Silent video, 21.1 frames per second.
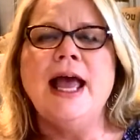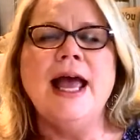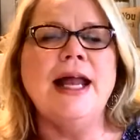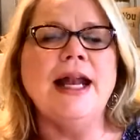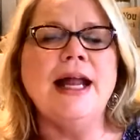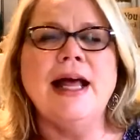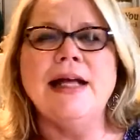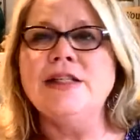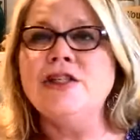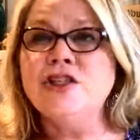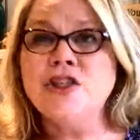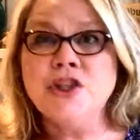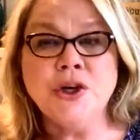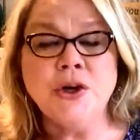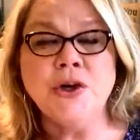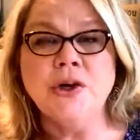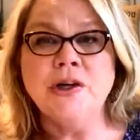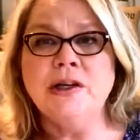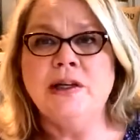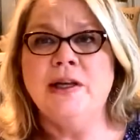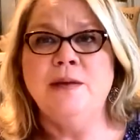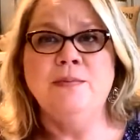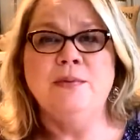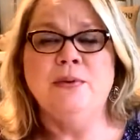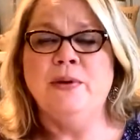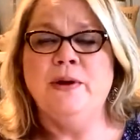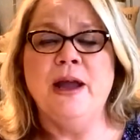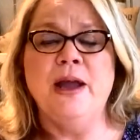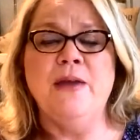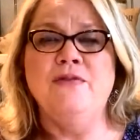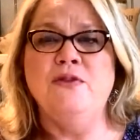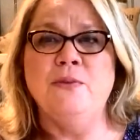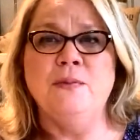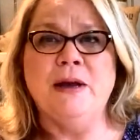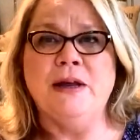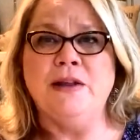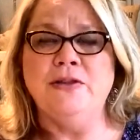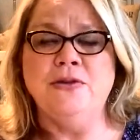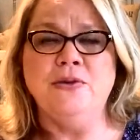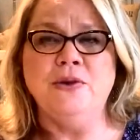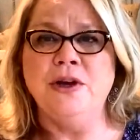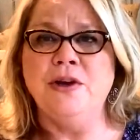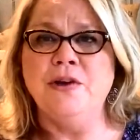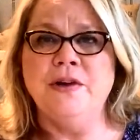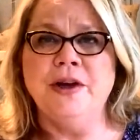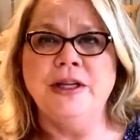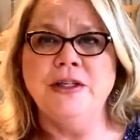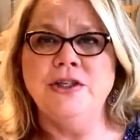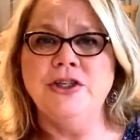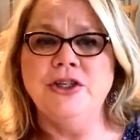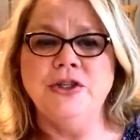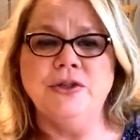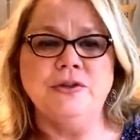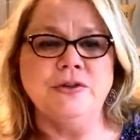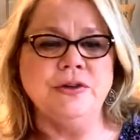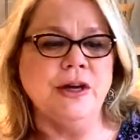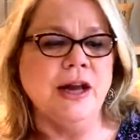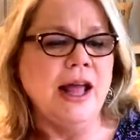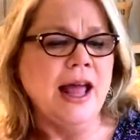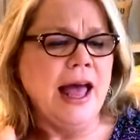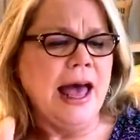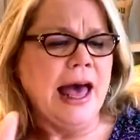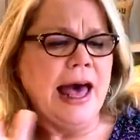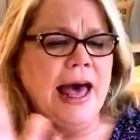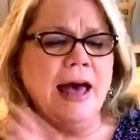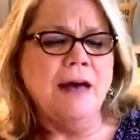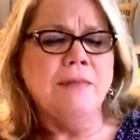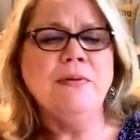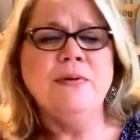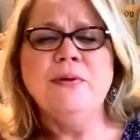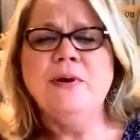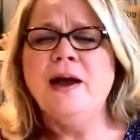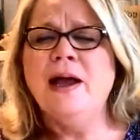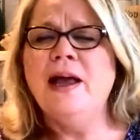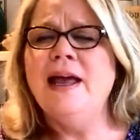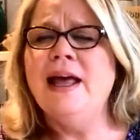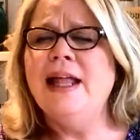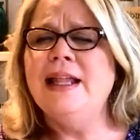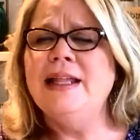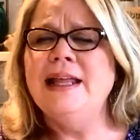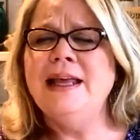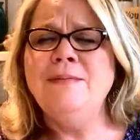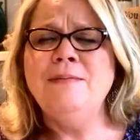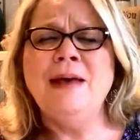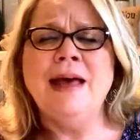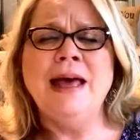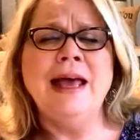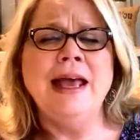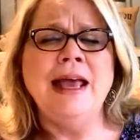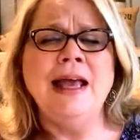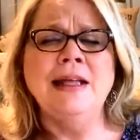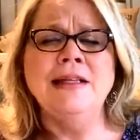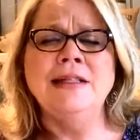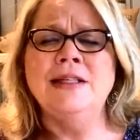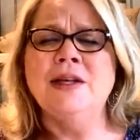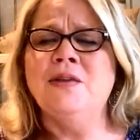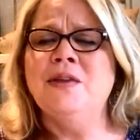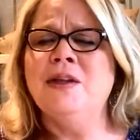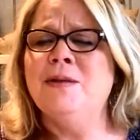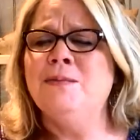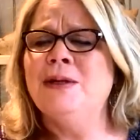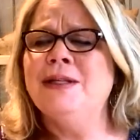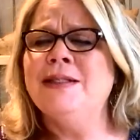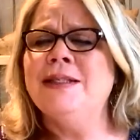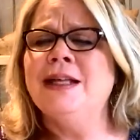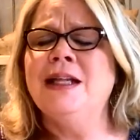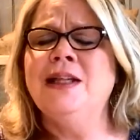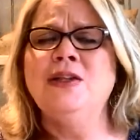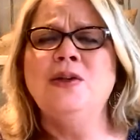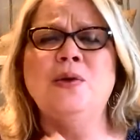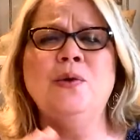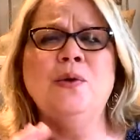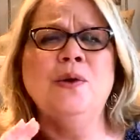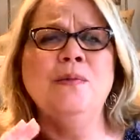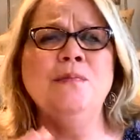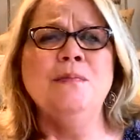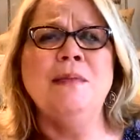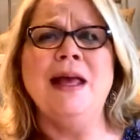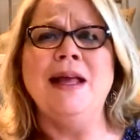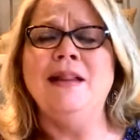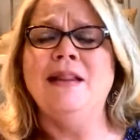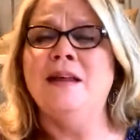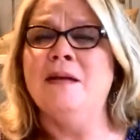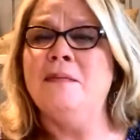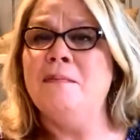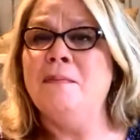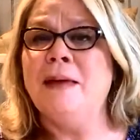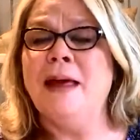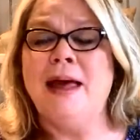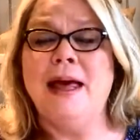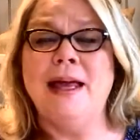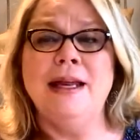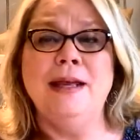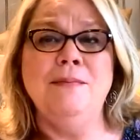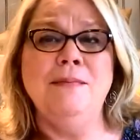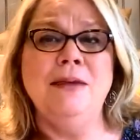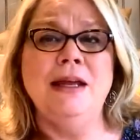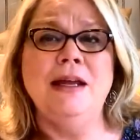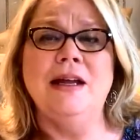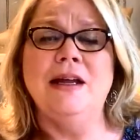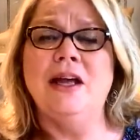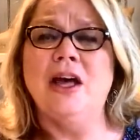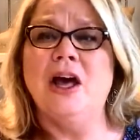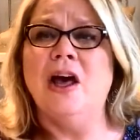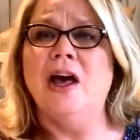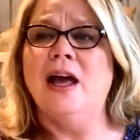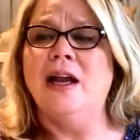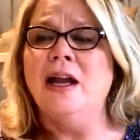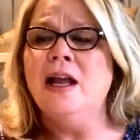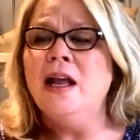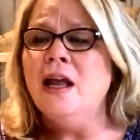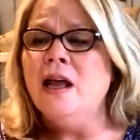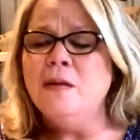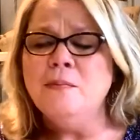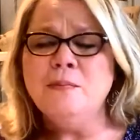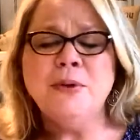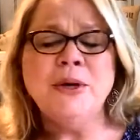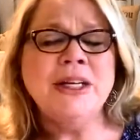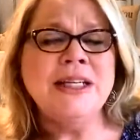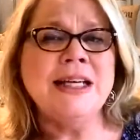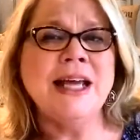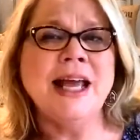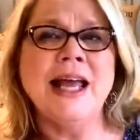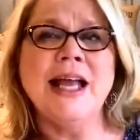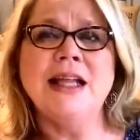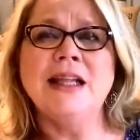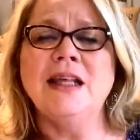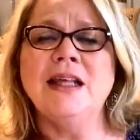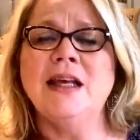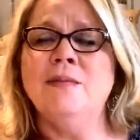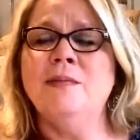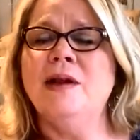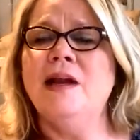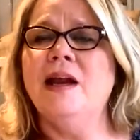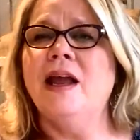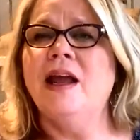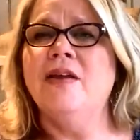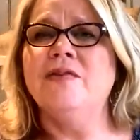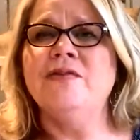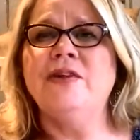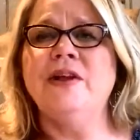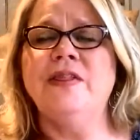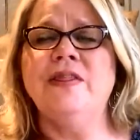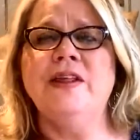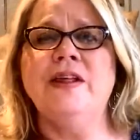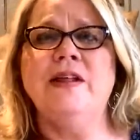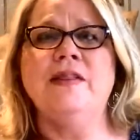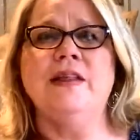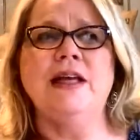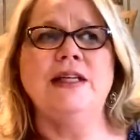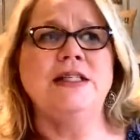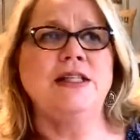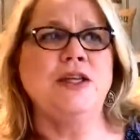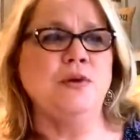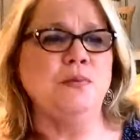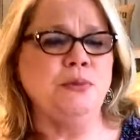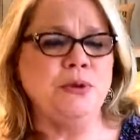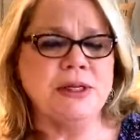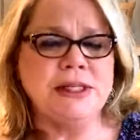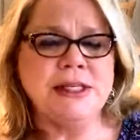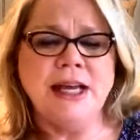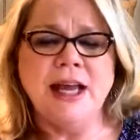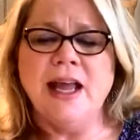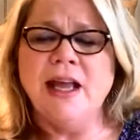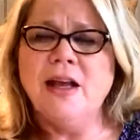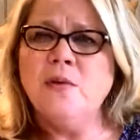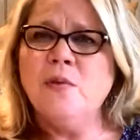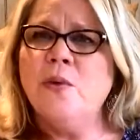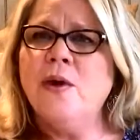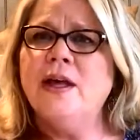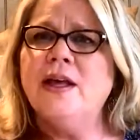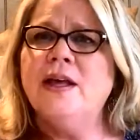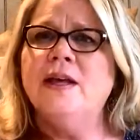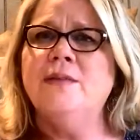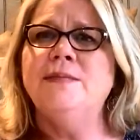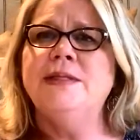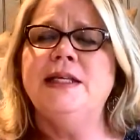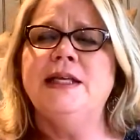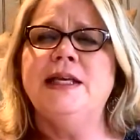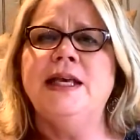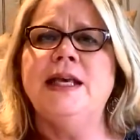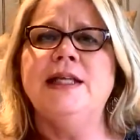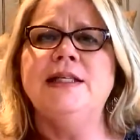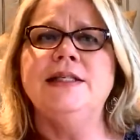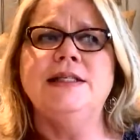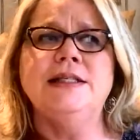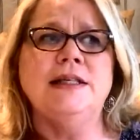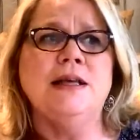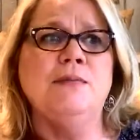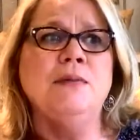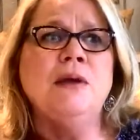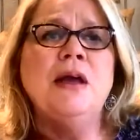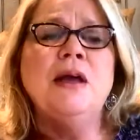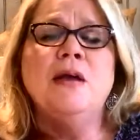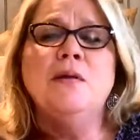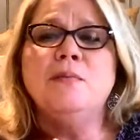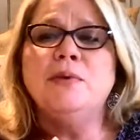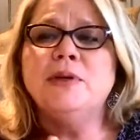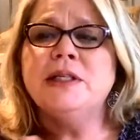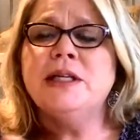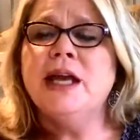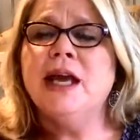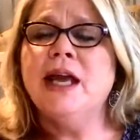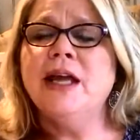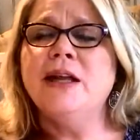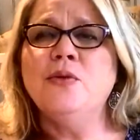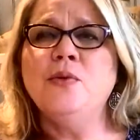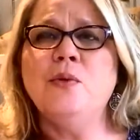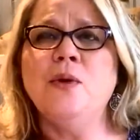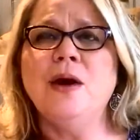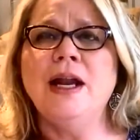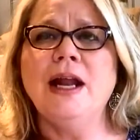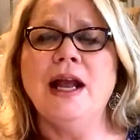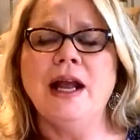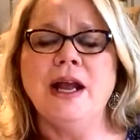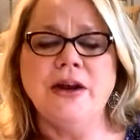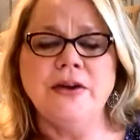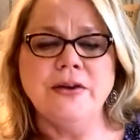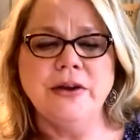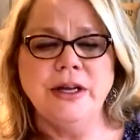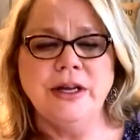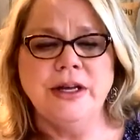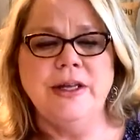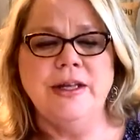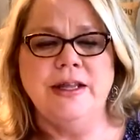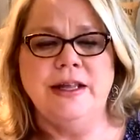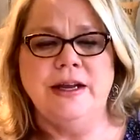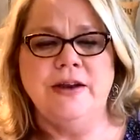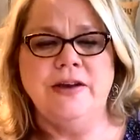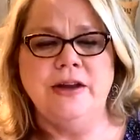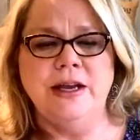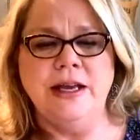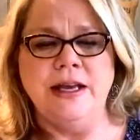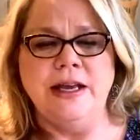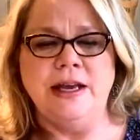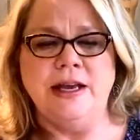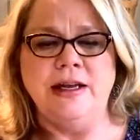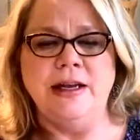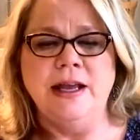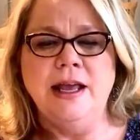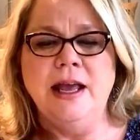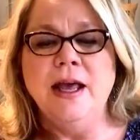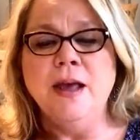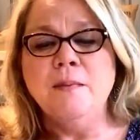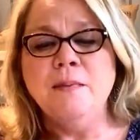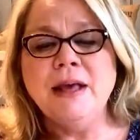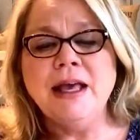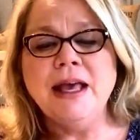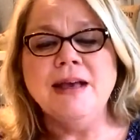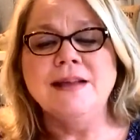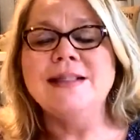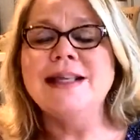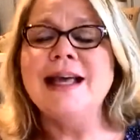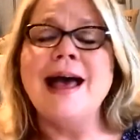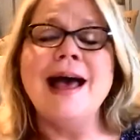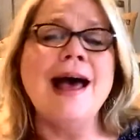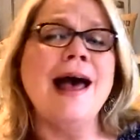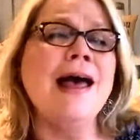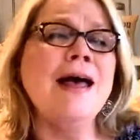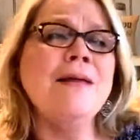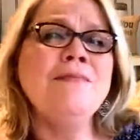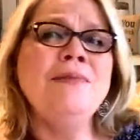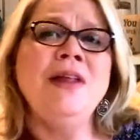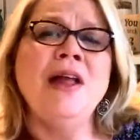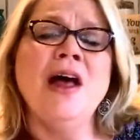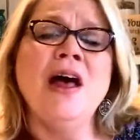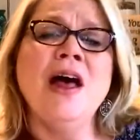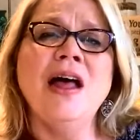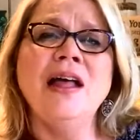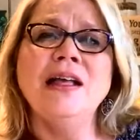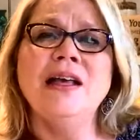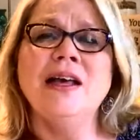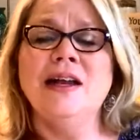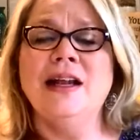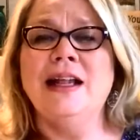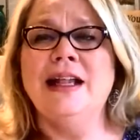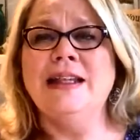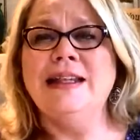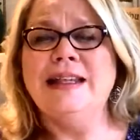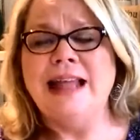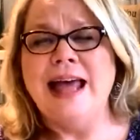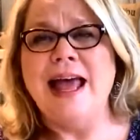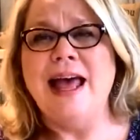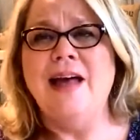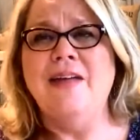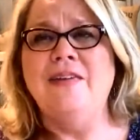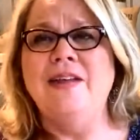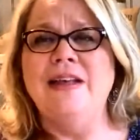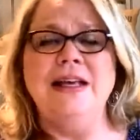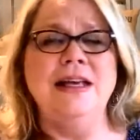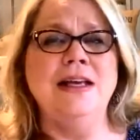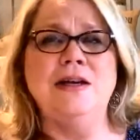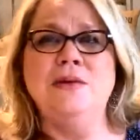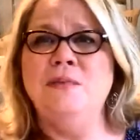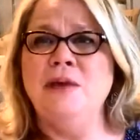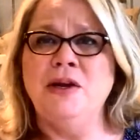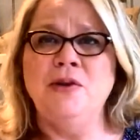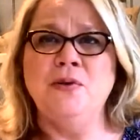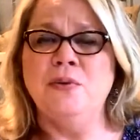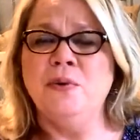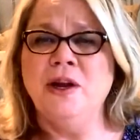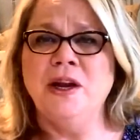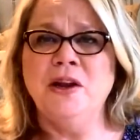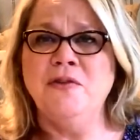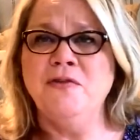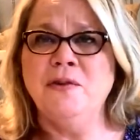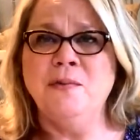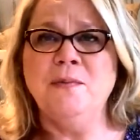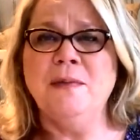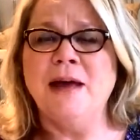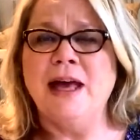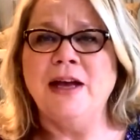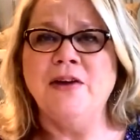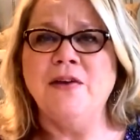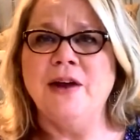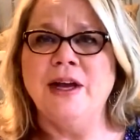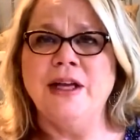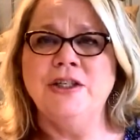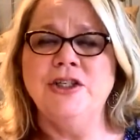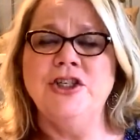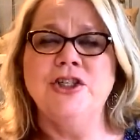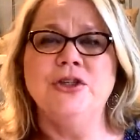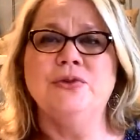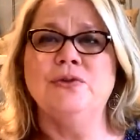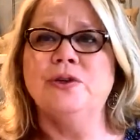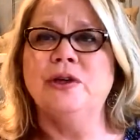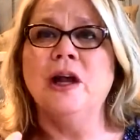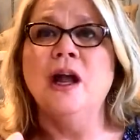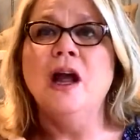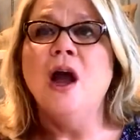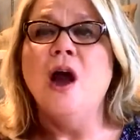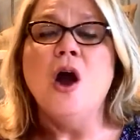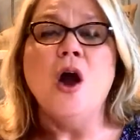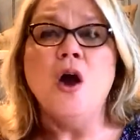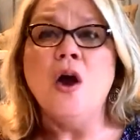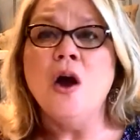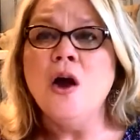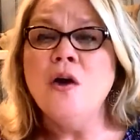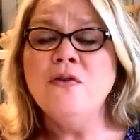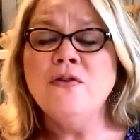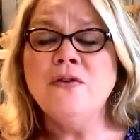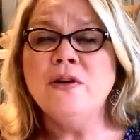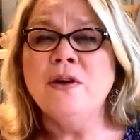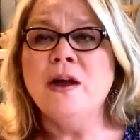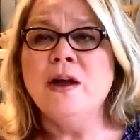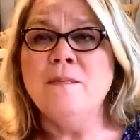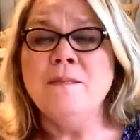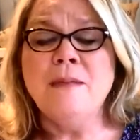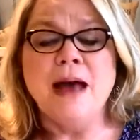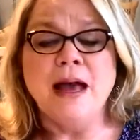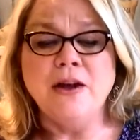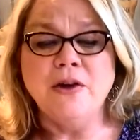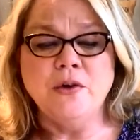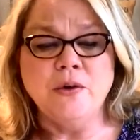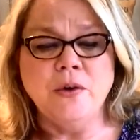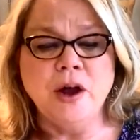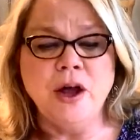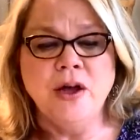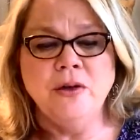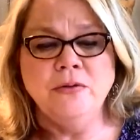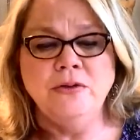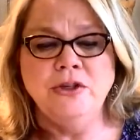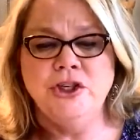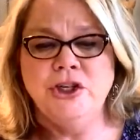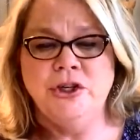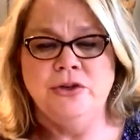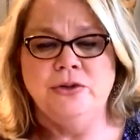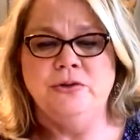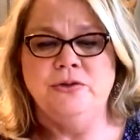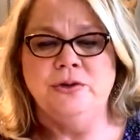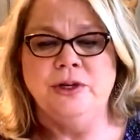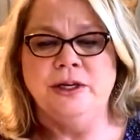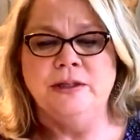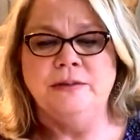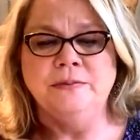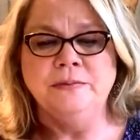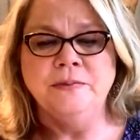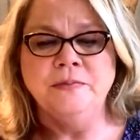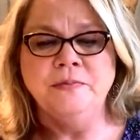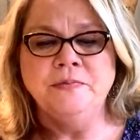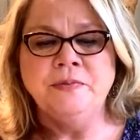And I certainly pray for my 3 grandchildren. I pray, I lay my hands on them. I say, Lord, make them mighty men of God. Protect them in everything they do. Protect what comes against them. Protect what area they're in. Because I'm not going to allow the enemy to run over my grandchildren or over my grown children.